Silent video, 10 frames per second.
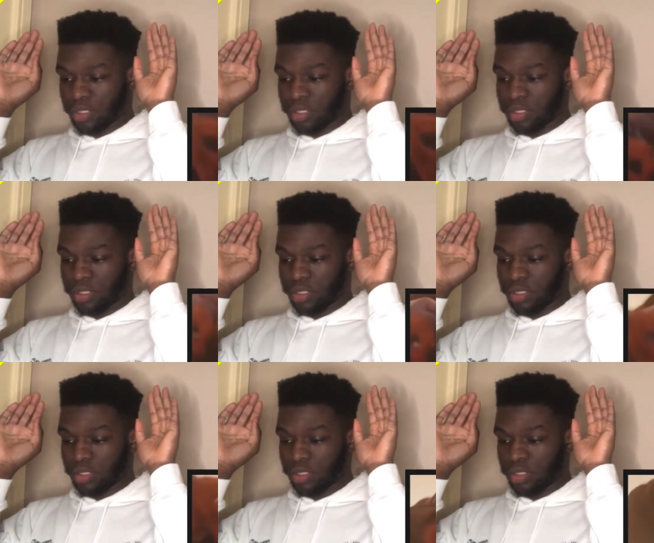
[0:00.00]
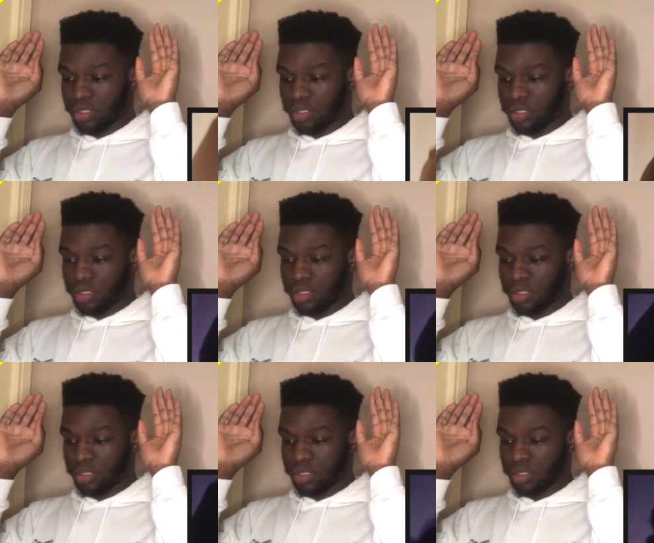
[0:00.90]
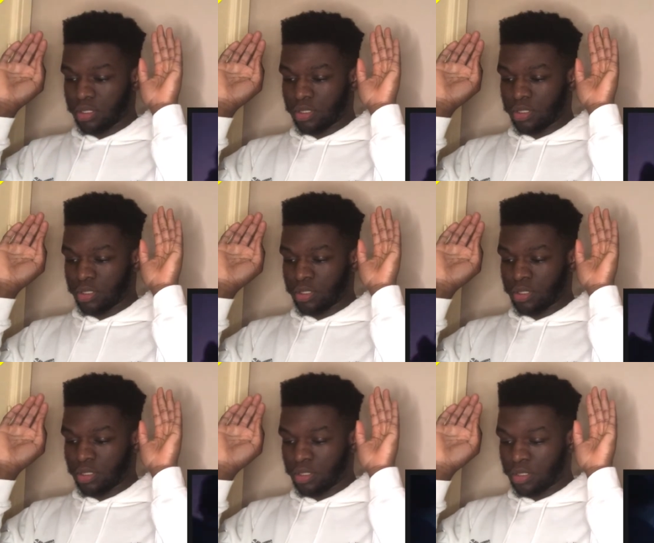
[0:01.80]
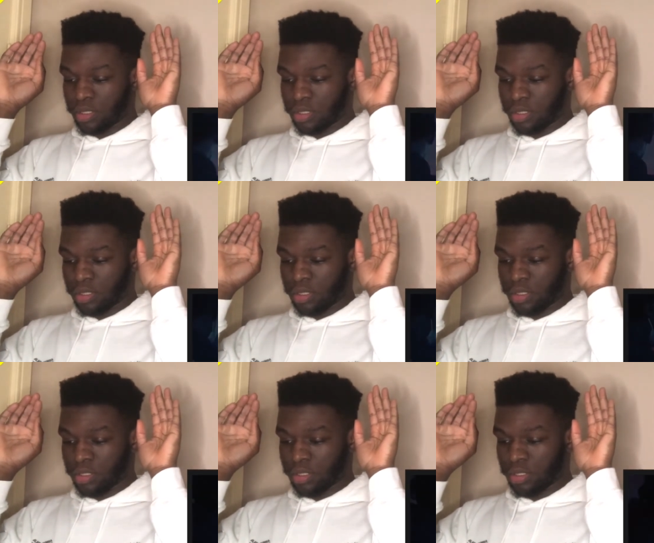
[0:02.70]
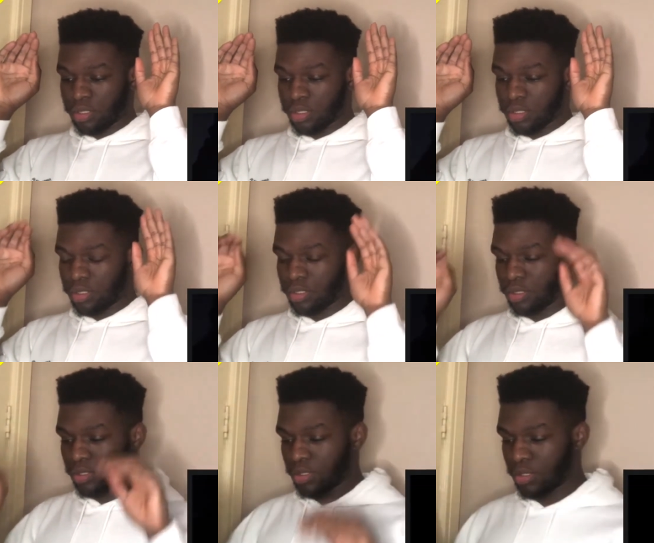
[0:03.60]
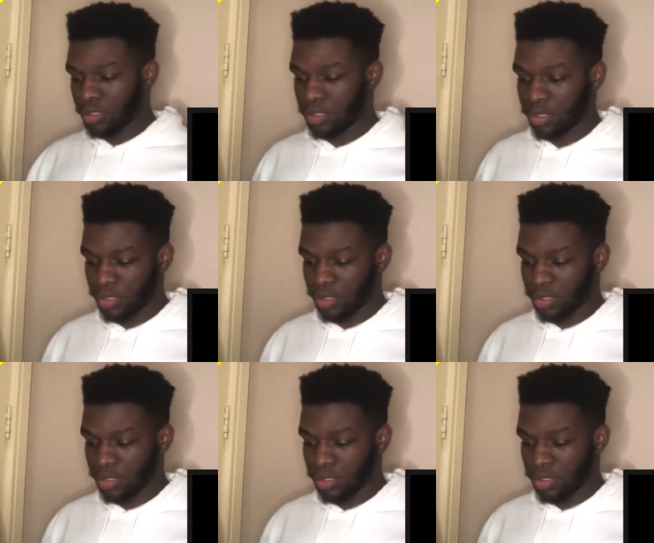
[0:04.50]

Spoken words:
Nothing is said.